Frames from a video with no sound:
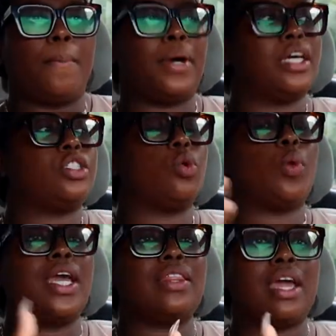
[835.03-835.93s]
Because the
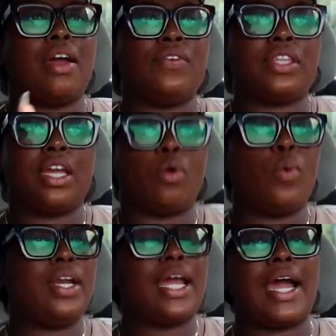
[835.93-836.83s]
way that everything,
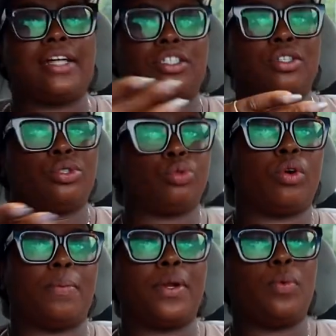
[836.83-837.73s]
one day I'll tell the
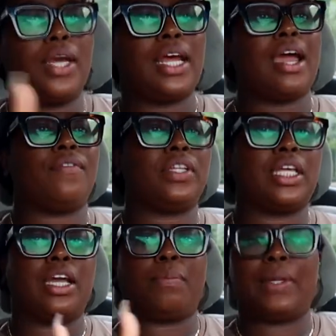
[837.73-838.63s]
story, but the way that
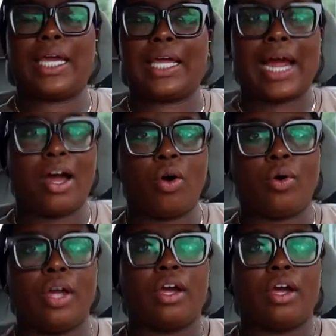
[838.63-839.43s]
everything played out